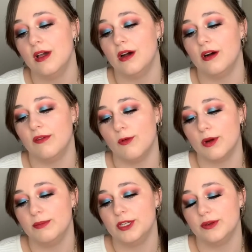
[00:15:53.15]
of
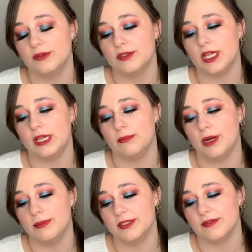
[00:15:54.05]
warm tones and
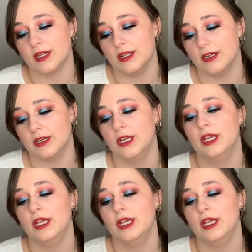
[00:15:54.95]
pops of color.